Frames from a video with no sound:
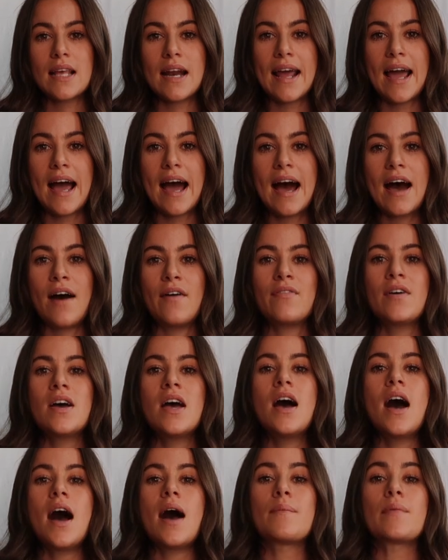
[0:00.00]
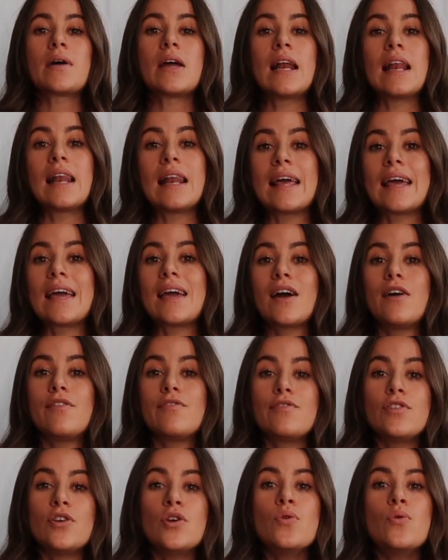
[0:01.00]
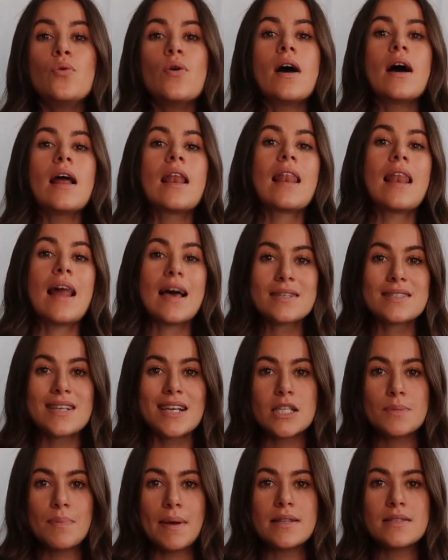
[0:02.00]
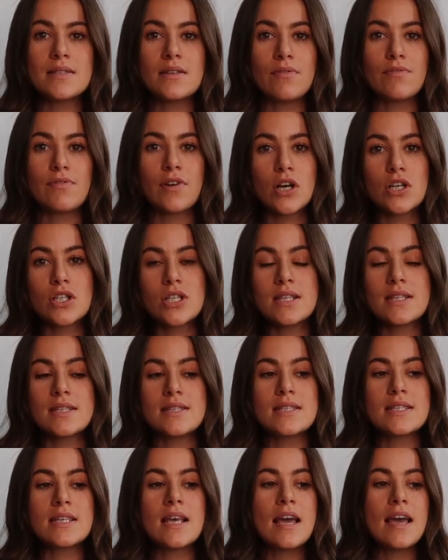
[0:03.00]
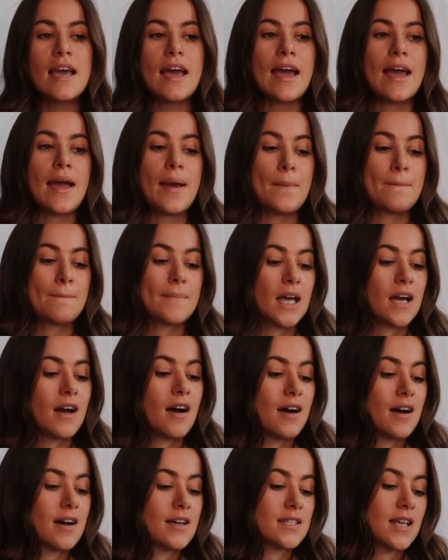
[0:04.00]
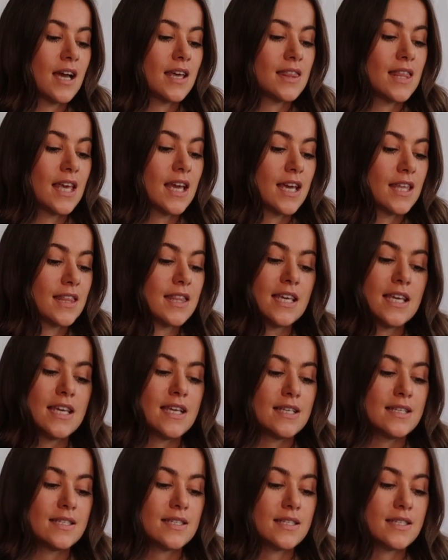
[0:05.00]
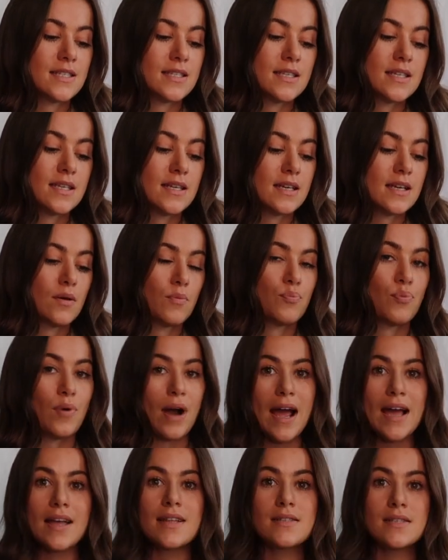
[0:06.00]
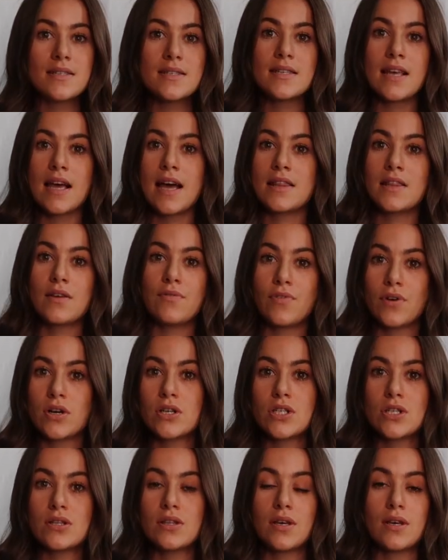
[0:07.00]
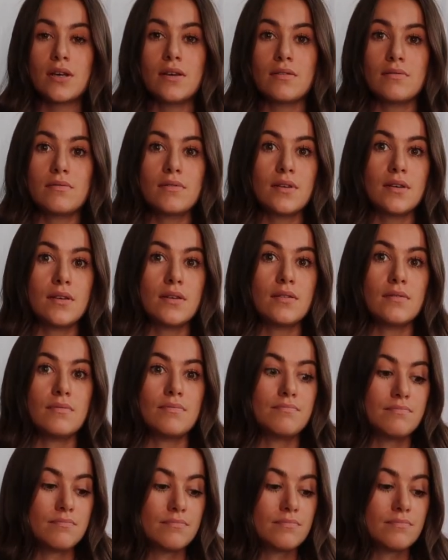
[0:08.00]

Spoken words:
that I have. I'm gonna link a few less expensive versions, because I think these brands and the